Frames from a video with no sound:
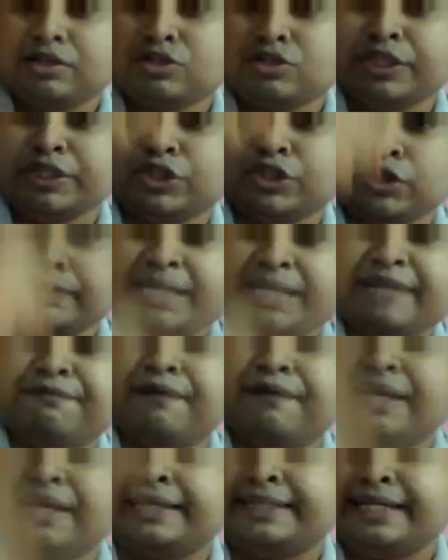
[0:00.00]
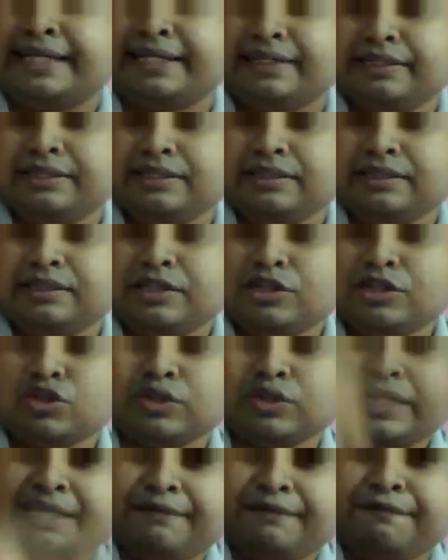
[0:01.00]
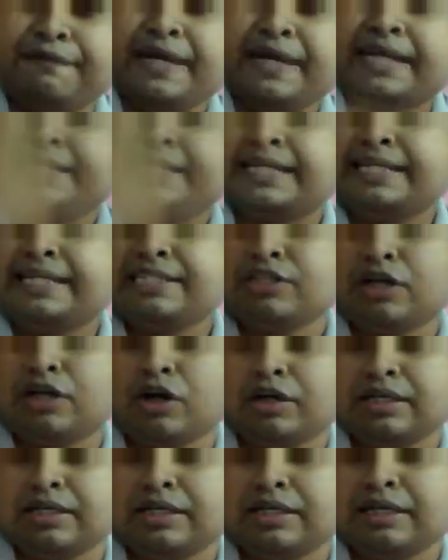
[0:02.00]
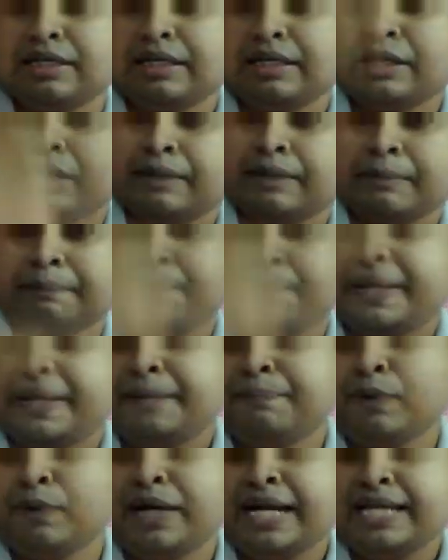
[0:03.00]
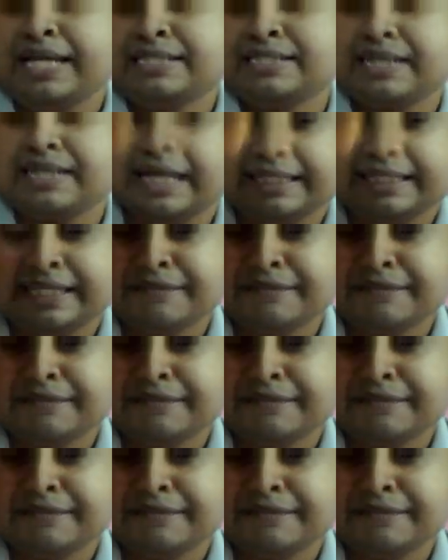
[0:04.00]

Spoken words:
So it will be reflected. So the reflected is plane polarized and the